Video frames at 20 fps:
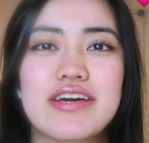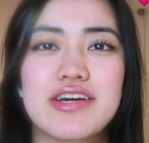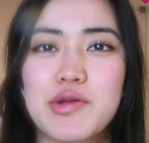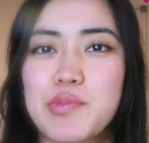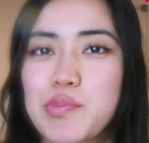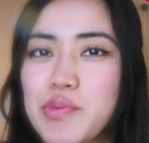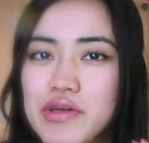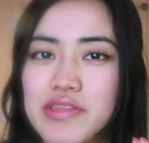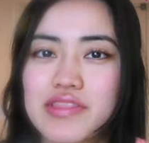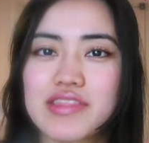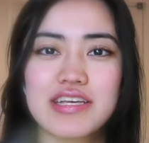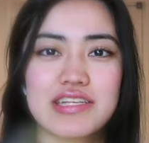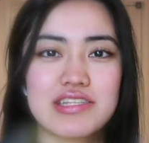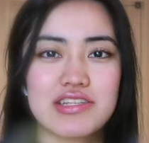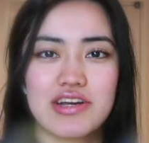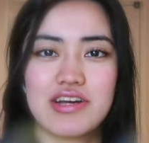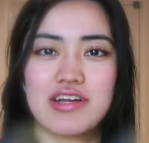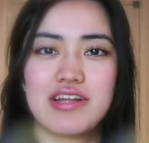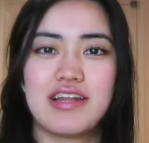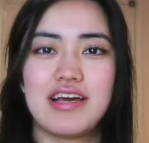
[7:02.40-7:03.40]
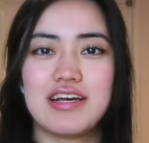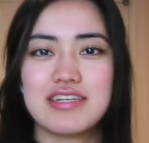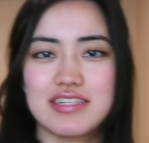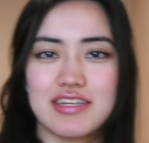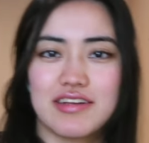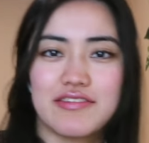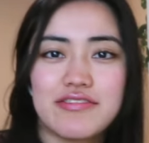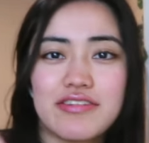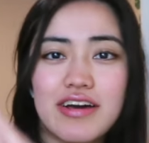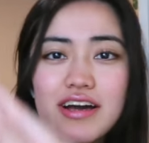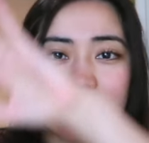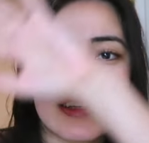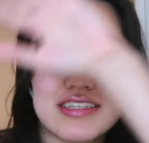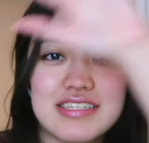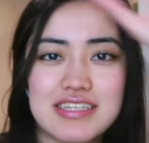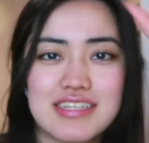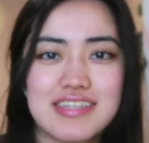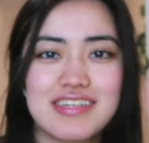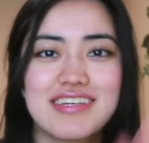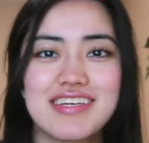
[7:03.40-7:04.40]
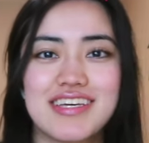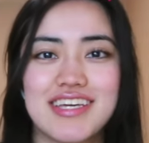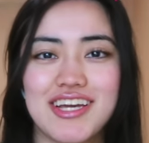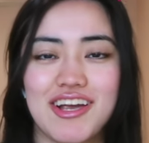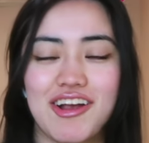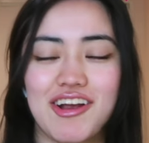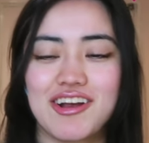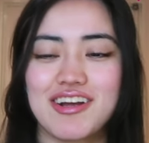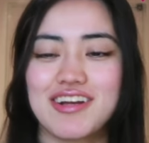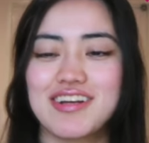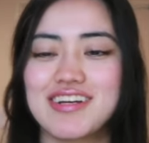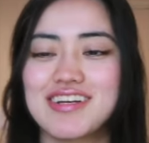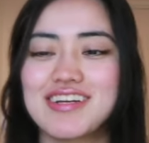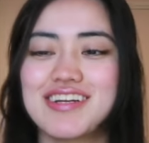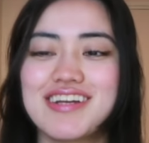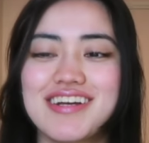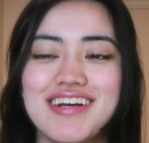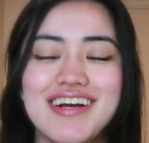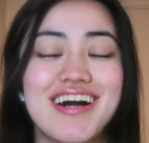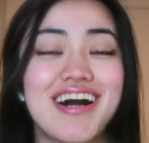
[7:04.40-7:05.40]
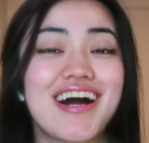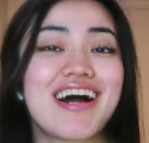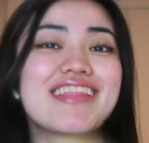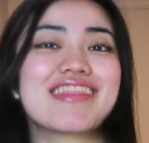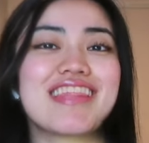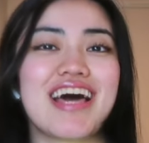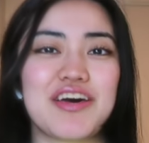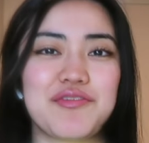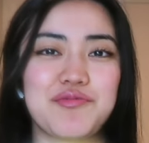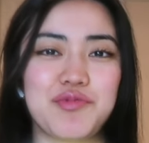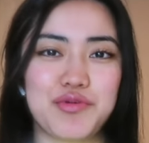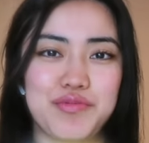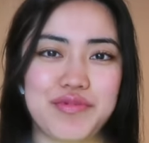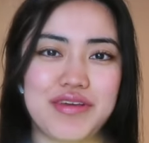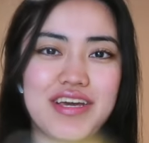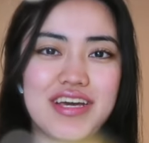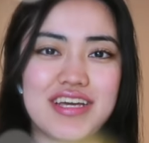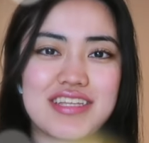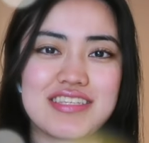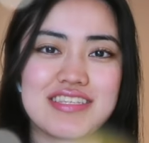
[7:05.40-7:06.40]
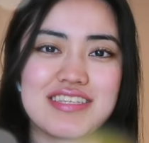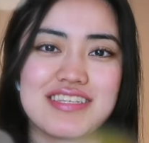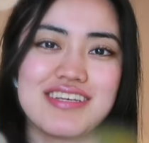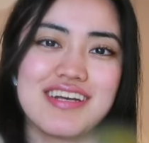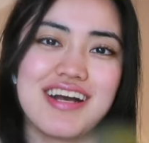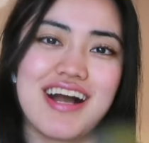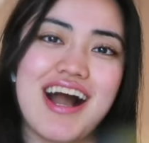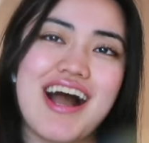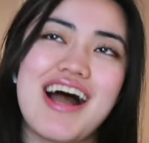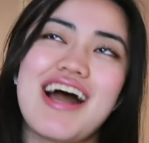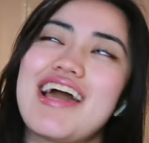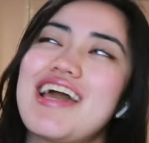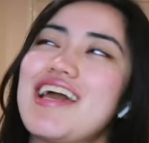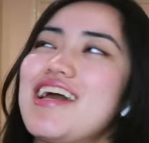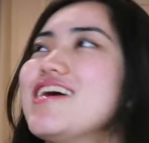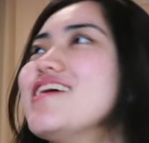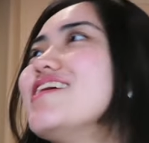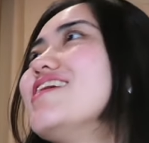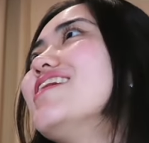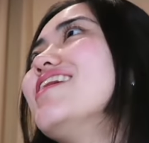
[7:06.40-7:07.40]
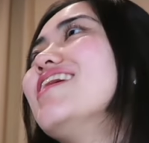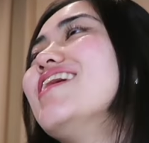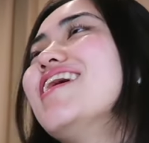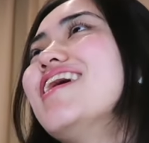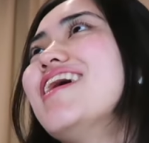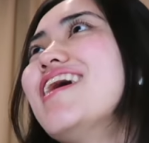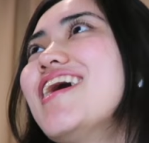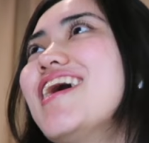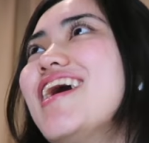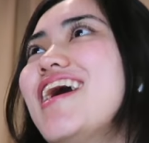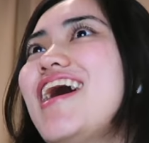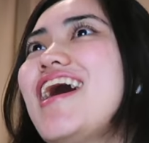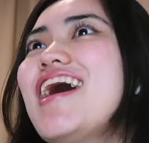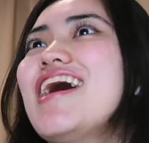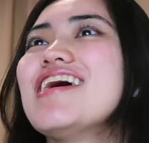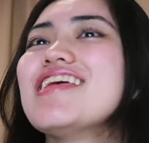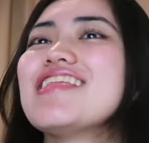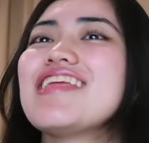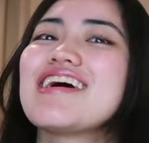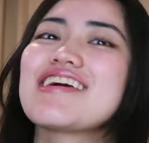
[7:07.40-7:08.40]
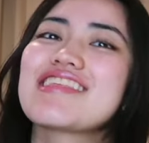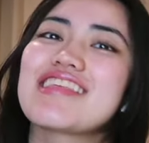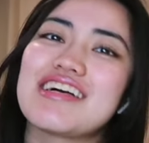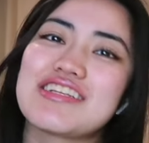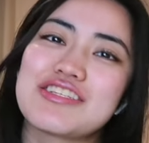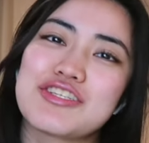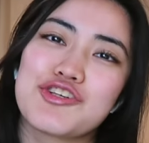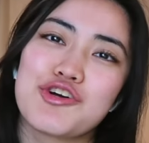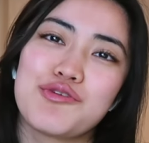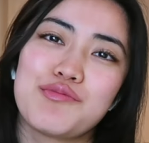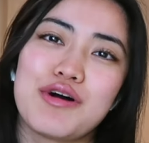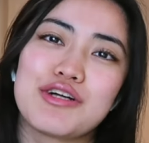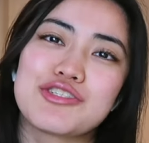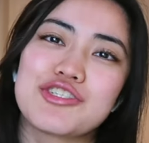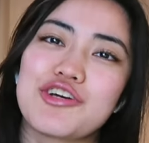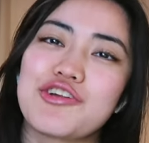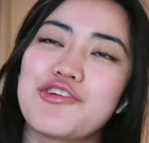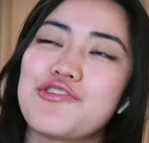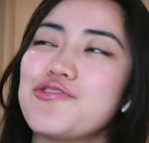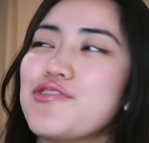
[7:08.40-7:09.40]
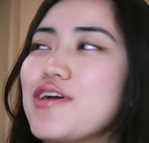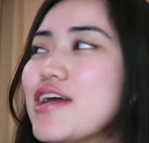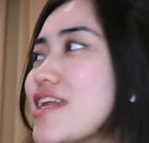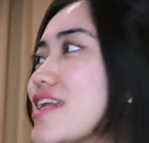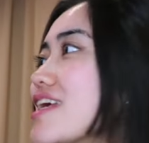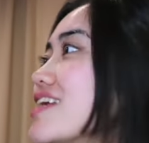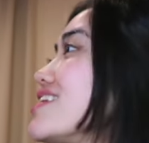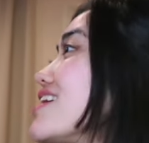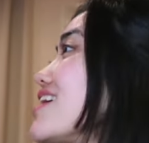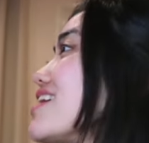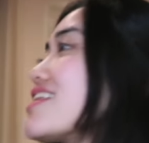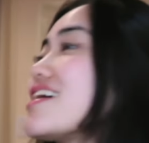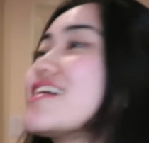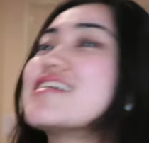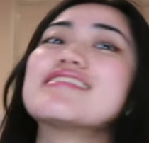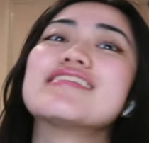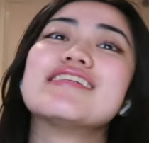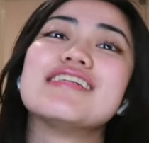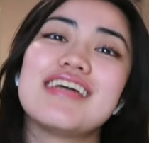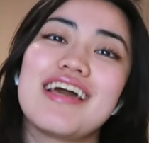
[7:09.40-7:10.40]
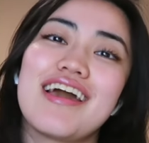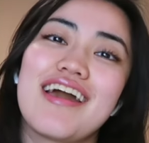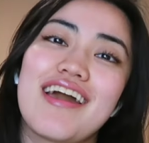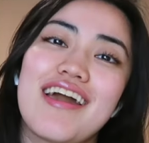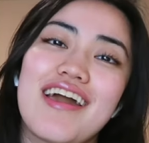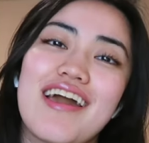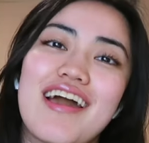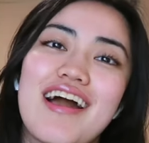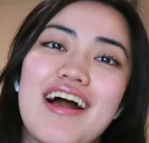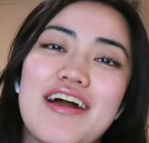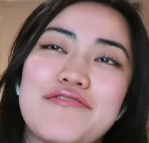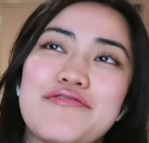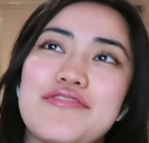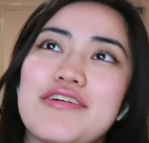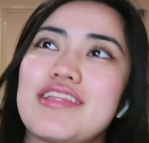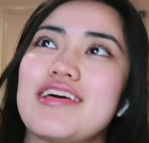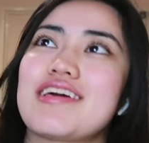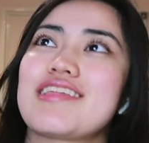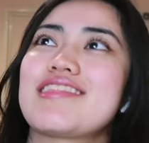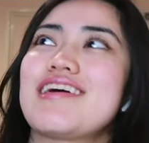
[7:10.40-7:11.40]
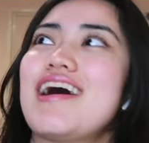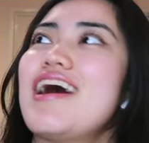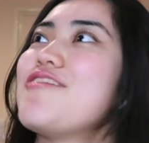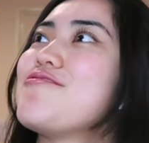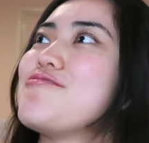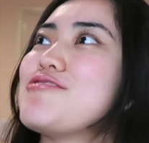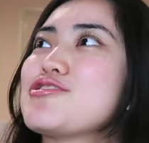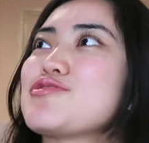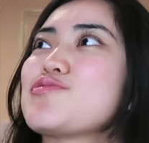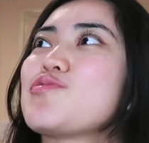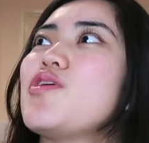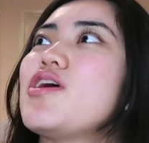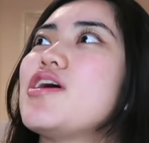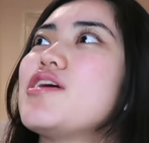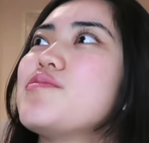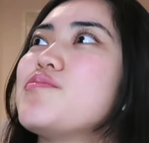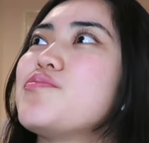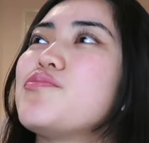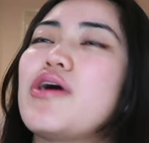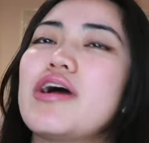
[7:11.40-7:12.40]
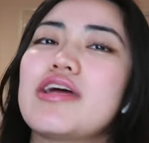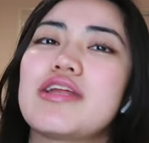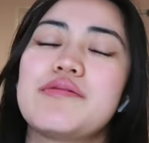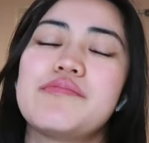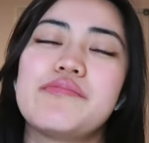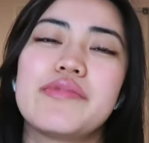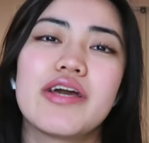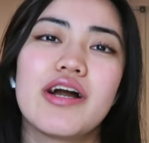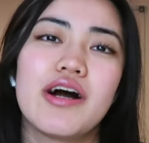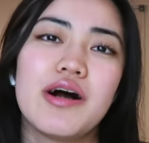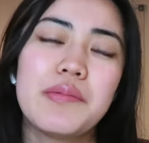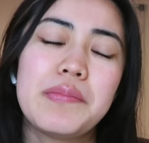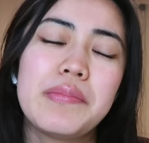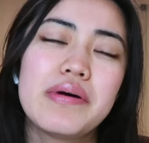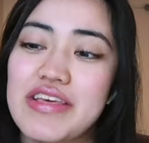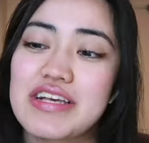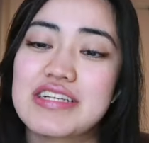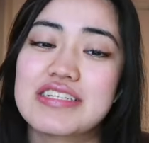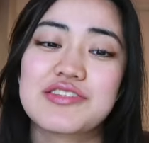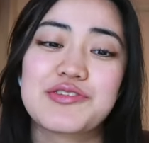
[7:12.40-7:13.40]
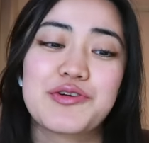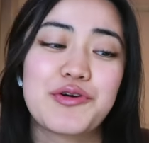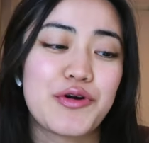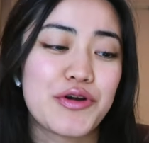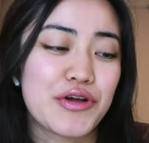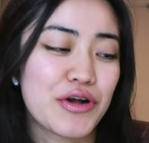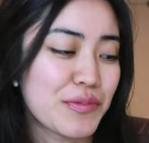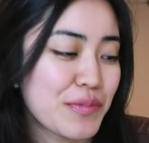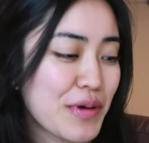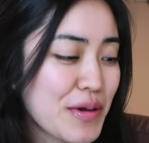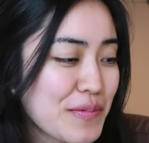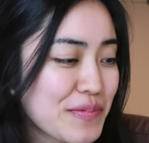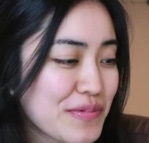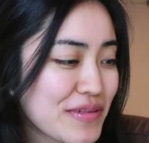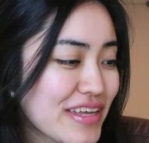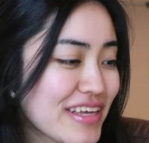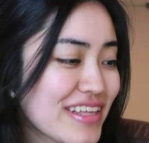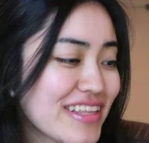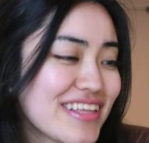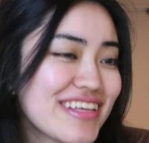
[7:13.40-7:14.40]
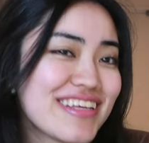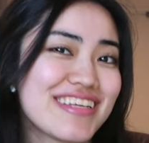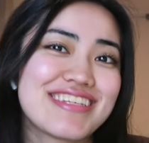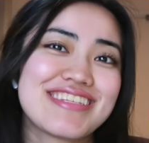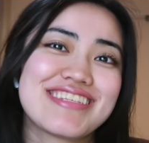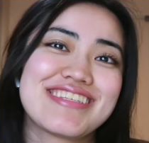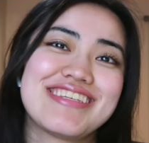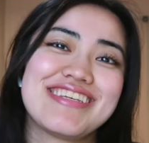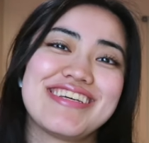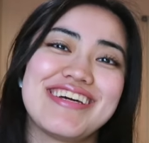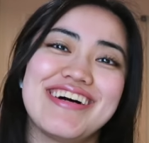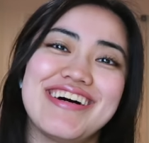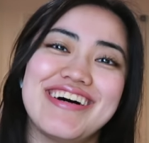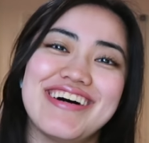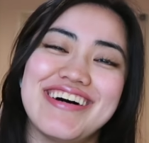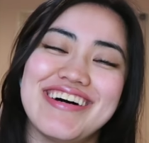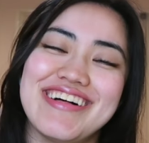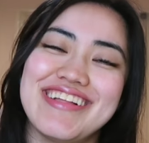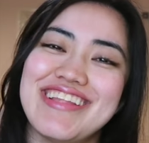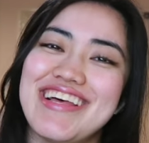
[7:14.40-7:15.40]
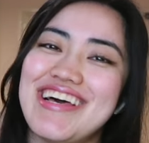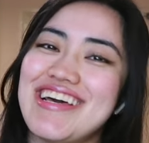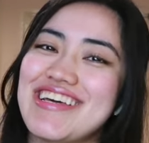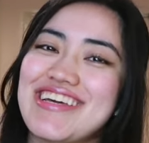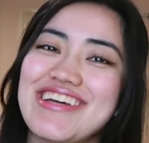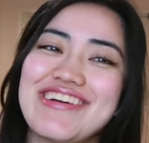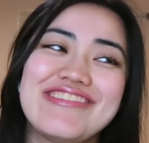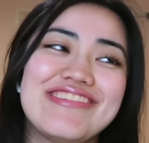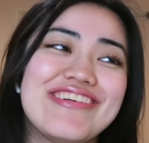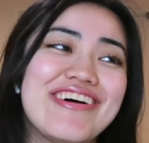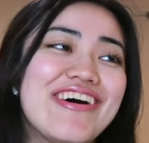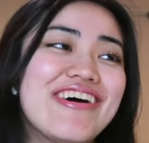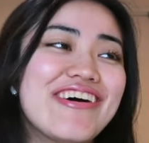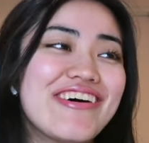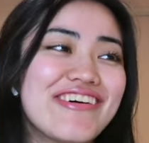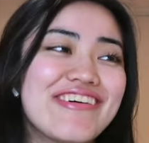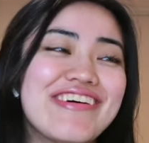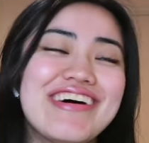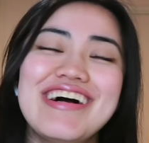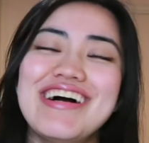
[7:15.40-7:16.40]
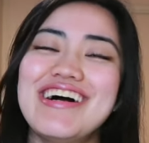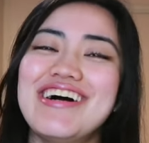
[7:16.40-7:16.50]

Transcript: could put this on as an effect here, that would be it. I like that so much. On a rainy day like today, I feel like that was what brightened me up. This is going on my playlist, y'all. Like, you know